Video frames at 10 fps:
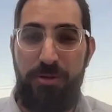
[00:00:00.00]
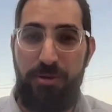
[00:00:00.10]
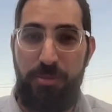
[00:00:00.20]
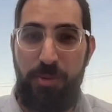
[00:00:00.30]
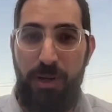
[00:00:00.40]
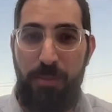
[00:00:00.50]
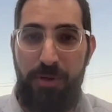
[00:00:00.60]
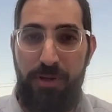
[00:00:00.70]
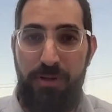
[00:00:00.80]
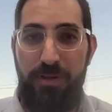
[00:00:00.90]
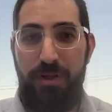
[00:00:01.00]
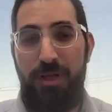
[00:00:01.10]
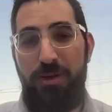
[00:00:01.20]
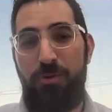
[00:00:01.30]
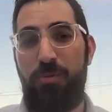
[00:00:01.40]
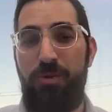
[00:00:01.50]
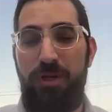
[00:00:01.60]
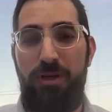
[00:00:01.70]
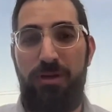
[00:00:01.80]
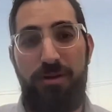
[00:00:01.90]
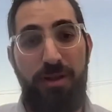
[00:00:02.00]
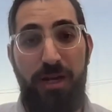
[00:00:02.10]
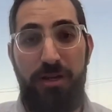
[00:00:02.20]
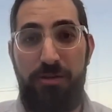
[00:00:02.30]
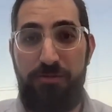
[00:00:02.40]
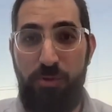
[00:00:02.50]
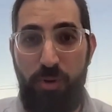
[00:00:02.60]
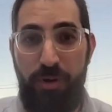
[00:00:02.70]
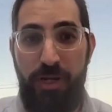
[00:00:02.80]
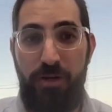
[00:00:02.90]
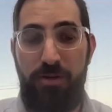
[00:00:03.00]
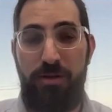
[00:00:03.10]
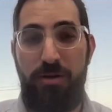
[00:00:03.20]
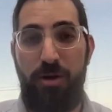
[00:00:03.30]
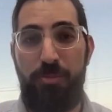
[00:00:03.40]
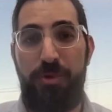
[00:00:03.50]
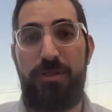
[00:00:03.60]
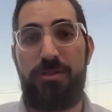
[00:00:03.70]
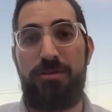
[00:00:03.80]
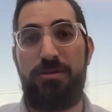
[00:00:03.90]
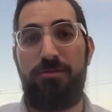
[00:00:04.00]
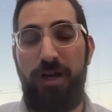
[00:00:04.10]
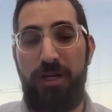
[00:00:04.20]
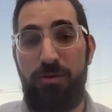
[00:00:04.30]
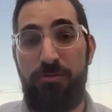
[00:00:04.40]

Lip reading: of the property, would be a lot of the flooring, carpets, vinyl